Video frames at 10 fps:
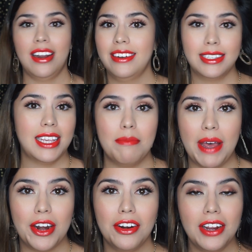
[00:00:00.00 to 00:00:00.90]
to just get
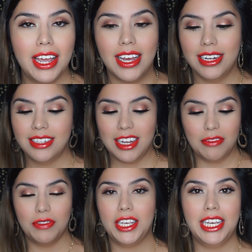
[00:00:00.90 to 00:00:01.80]
better and
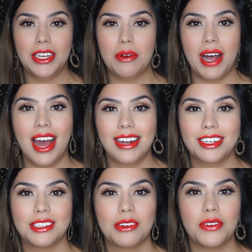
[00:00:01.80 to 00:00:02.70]
definitely go ahead and
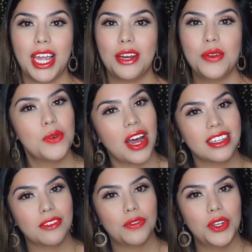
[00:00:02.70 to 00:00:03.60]
just create new
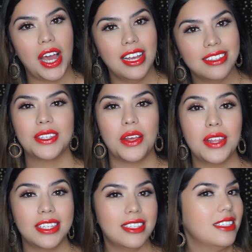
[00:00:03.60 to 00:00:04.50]
content for you guys. So
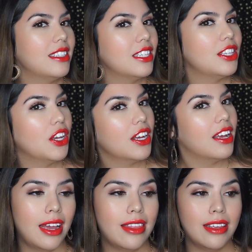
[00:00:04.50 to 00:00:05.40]
this is this
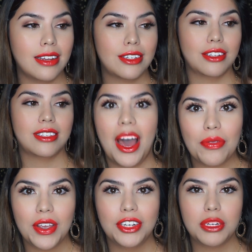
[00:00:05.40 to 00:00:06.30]
look. I think it's just
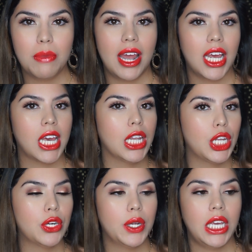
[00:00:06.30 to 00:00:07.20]
out there, dramatic,
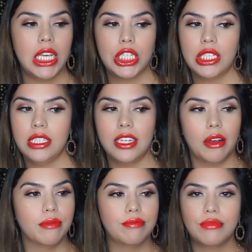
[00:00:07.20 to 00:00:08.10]
glittery, you
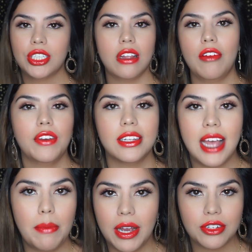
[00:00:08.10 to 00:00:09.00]
know, just over the
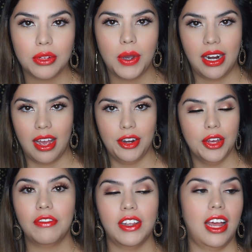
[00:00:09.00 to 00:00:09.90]
top extra. Why not, you
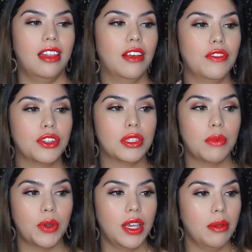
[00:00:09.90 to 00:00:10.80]
know? I love the
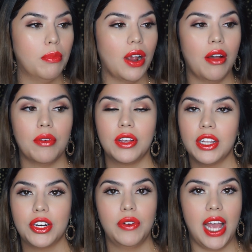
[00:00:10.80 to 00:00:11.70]
smoky brown
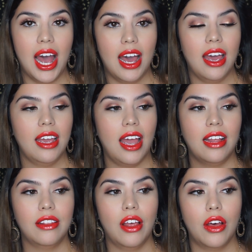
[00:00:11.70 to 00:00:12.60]
glittery eye.
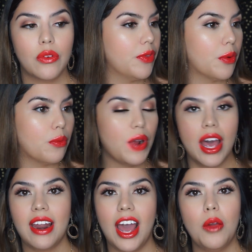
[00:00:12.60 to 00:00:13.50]
I love the
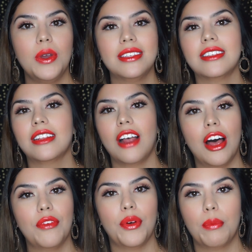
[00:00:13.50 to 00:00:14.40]
red. I always
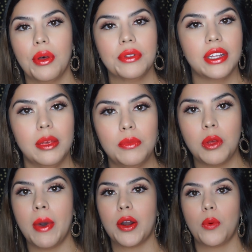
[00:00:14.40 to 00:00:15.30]
love a bold lip
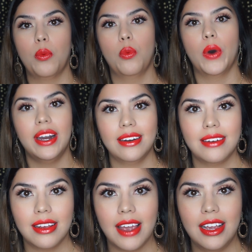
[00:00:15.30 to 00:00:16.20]
no matter what
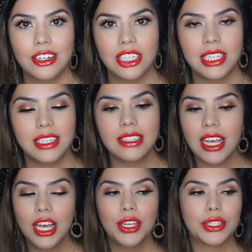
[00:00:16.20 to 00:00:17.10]
occasion it
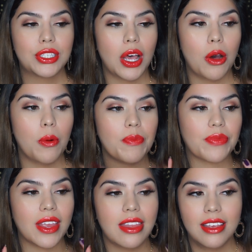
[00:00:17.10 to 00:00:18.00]
is. So
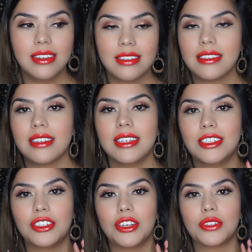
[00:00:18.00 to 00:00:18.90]
this
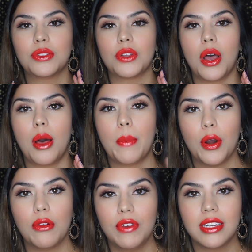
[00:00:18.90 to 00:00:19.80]
is just a
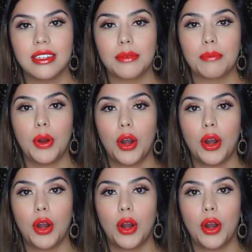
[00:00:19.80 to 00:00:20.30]
perfect